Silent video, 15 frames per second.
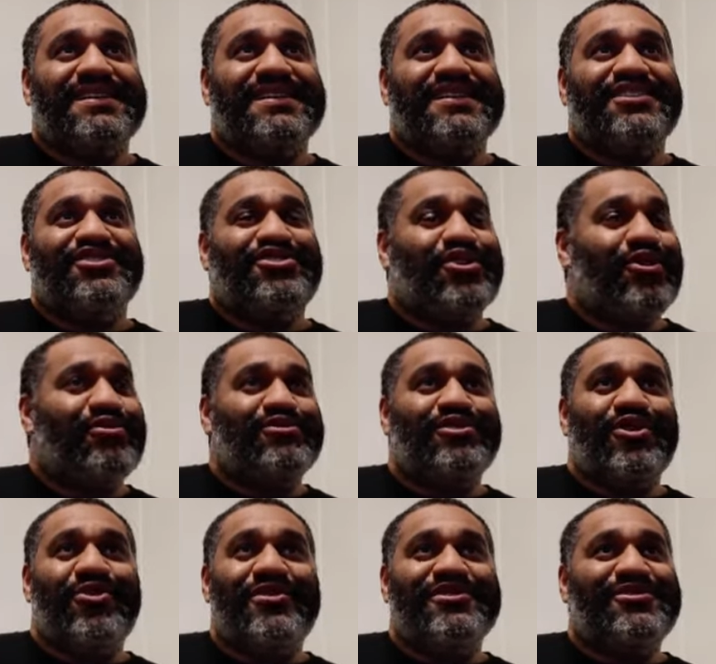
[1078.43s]
Sho's
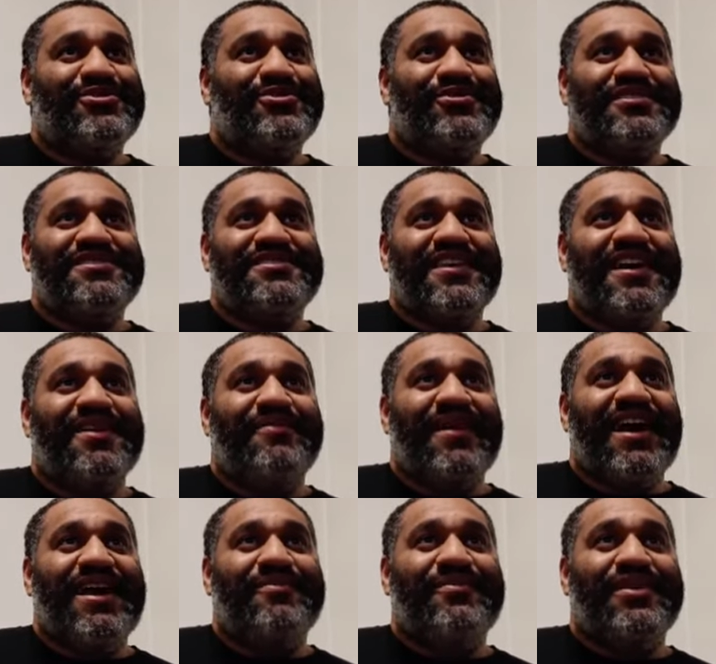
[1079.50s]
always doing his thing,
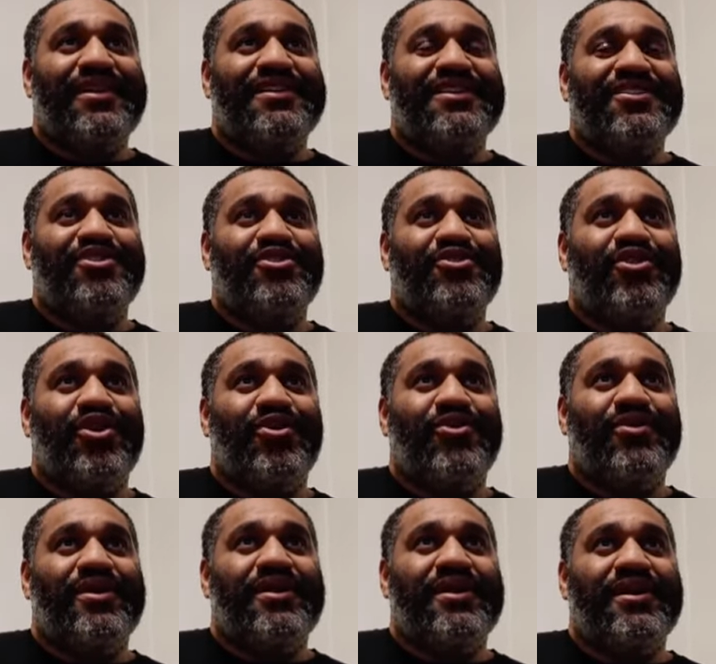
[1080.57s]
man. But, you know,
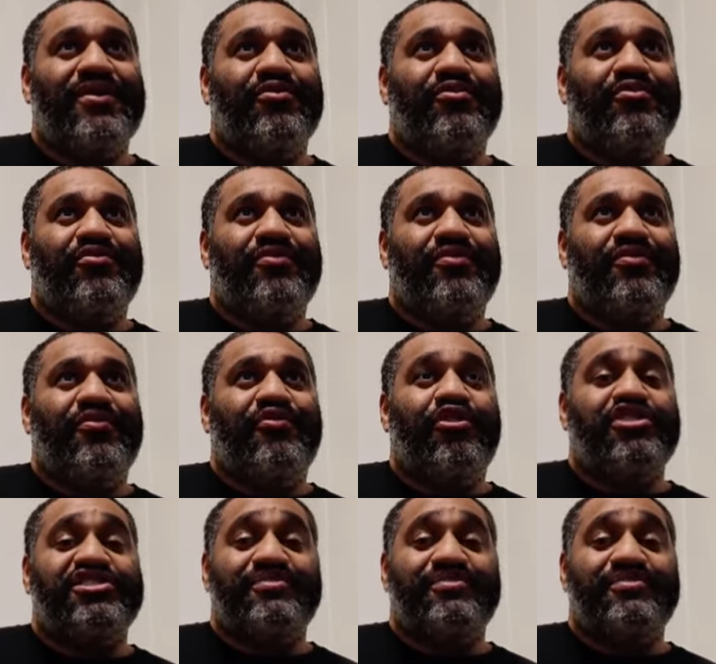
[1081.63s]
first